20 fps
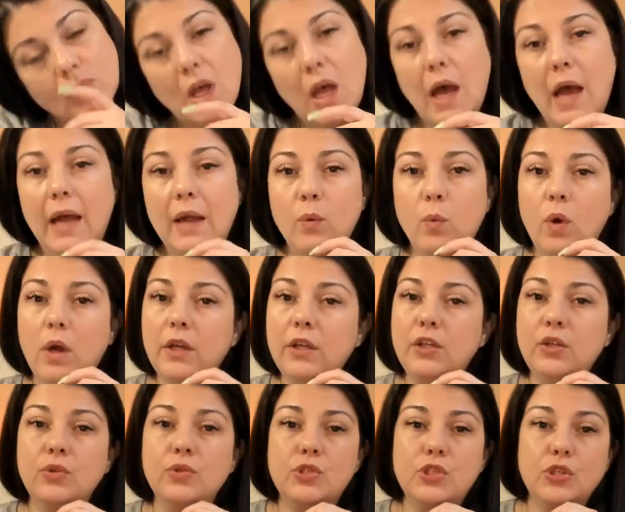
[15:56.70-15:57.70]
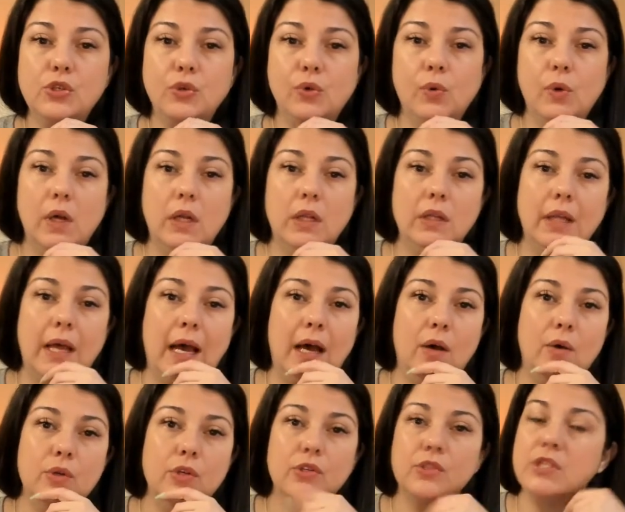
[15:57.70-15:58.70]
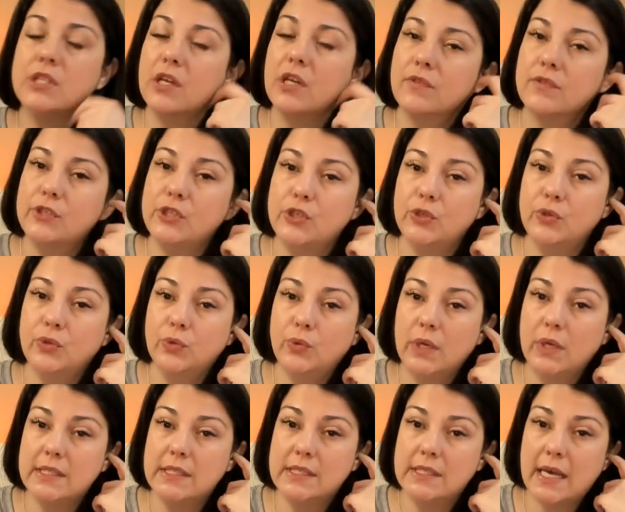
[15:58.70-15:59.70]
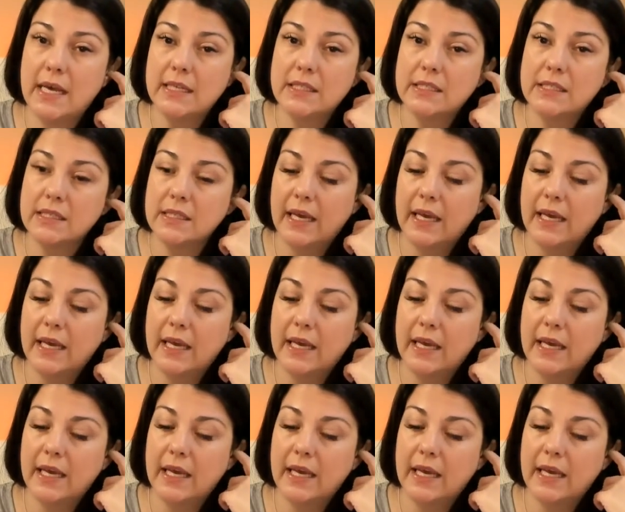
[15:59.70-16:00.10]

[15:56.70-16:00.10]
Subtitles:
I want you to allow yourself to assess,